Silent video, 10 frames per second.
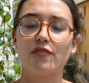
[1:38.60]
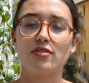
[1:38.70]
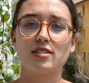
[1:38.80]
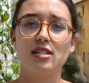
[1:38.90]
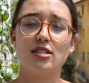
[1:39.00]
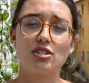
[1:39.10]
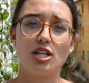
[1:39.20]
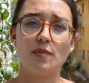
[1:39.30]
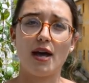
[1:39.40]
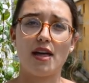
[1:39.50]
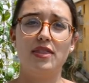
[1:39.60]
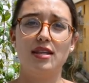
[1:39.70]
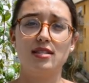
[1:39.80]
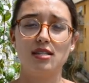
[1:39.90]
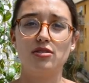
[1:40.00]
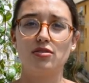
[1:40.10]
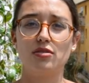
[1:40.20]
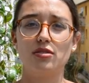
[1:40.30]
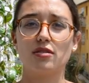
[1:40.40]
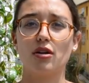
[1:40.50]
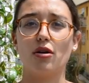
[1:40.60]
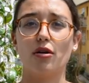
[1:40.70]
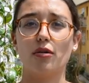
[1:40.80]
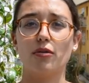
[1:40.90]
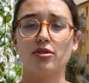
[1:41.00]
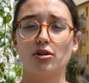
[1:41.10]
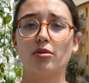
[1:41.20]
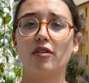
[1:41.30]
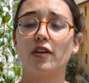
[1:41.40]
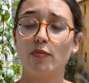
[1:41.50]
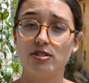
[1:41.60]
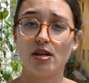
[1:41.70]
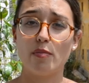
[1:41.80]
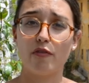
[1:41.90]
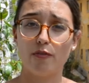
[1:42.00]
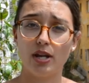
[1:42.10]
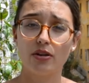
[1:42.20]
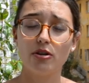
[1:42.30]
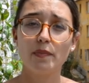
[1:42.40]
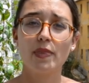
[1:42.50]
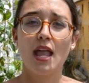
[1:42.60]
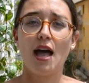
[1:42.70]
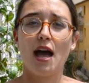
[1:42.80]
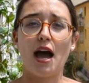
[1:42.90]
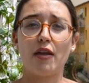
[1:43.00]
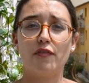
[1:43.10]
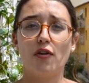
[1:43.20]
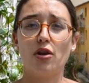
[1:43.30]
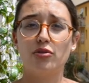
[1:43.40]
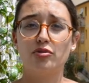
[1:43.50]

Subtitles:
first internship at the Institute Oceanographic Museum of Monaco. I followed